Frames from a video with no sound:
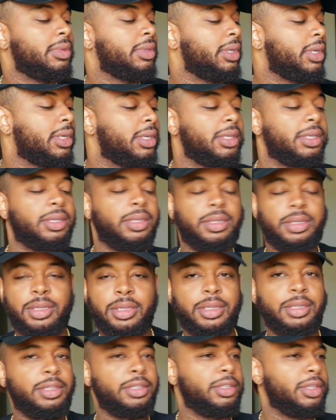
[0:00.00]

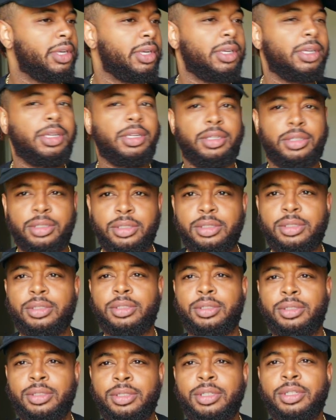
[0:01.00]
Yeah,
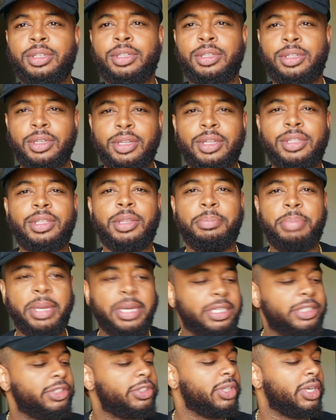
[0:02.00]
yeah, the
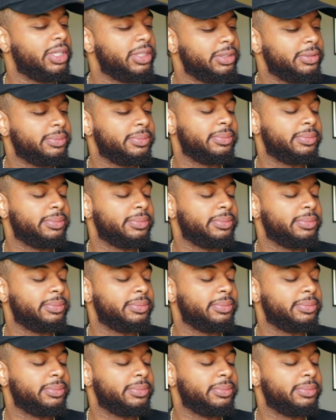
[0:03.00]
beat is straight.